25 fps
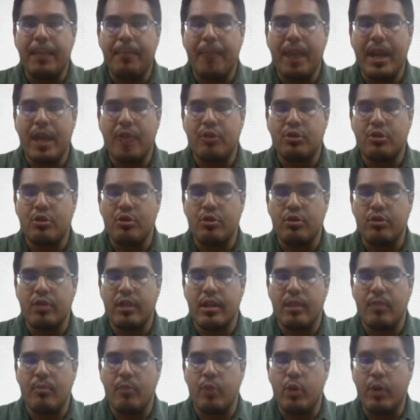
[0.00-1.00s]
DAP has
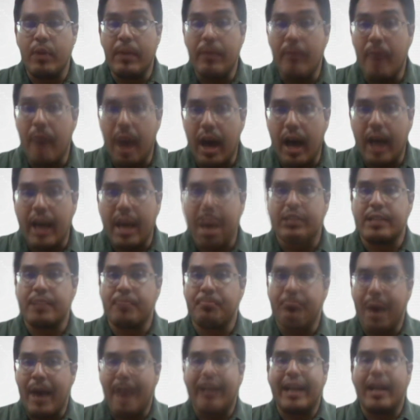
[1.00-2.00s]
chosen Muhibah
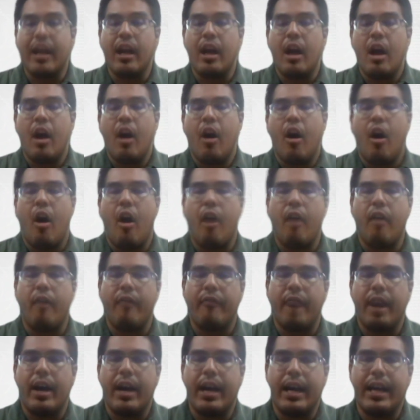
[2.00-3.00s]
as part
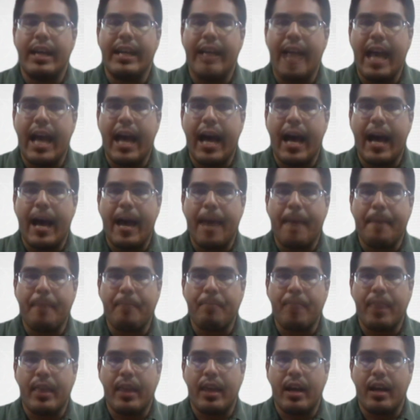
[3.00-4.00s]
of uh, their
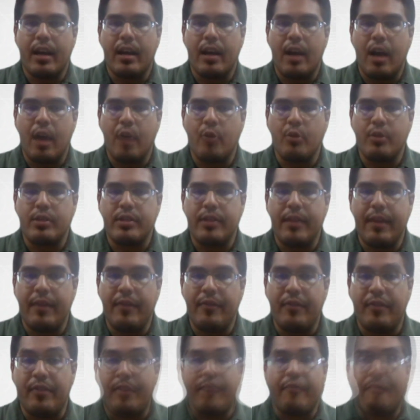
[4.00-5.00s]
uh, I would say
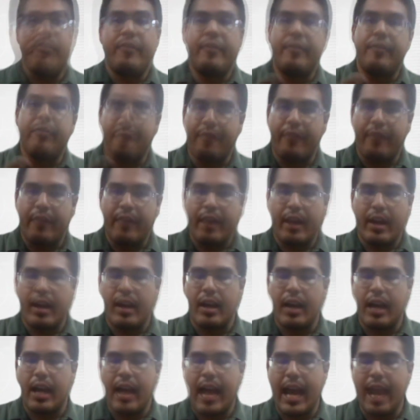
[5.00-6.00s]
55th
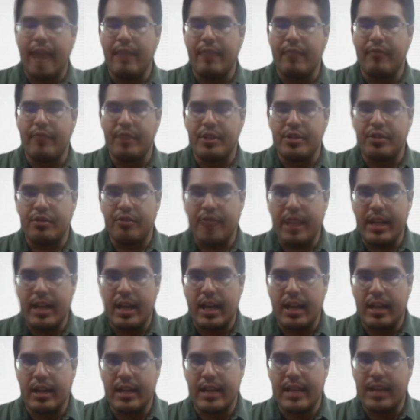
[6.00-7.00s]
uh,
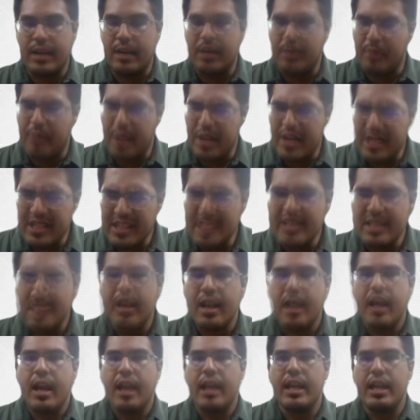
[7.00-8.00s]
anniversary uh, celebration,
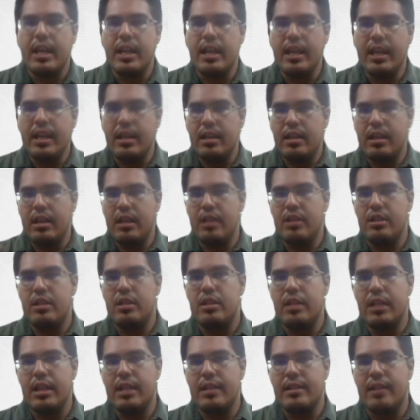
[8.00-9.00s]
it, it, it,
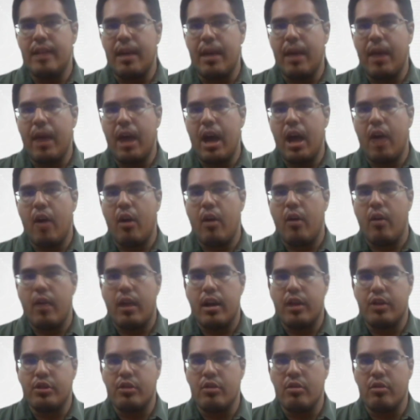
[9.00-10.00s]
it somehow
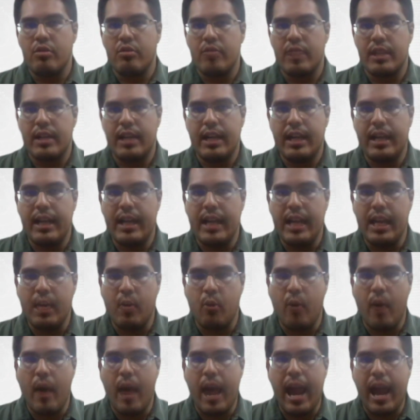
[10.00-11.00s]
uh, shows
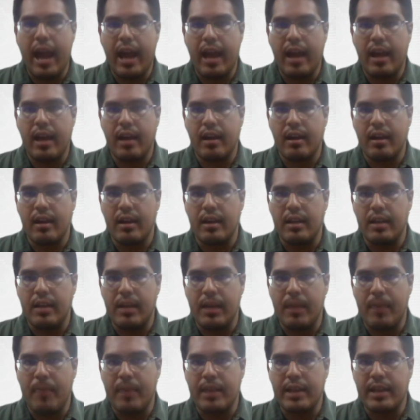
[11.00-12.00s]
clearly where uh,
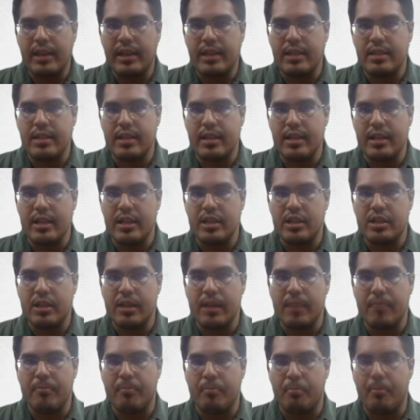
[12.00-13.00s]
the party's
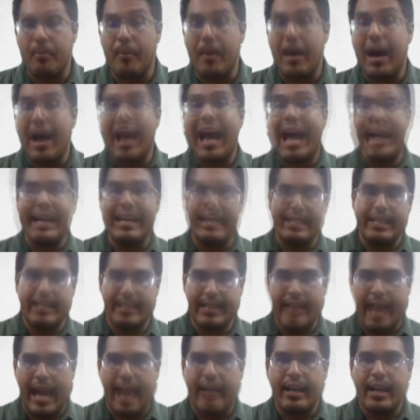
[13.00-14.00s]
leadership mind
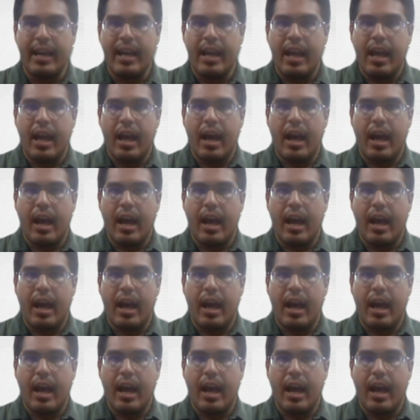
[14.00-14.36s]
is at.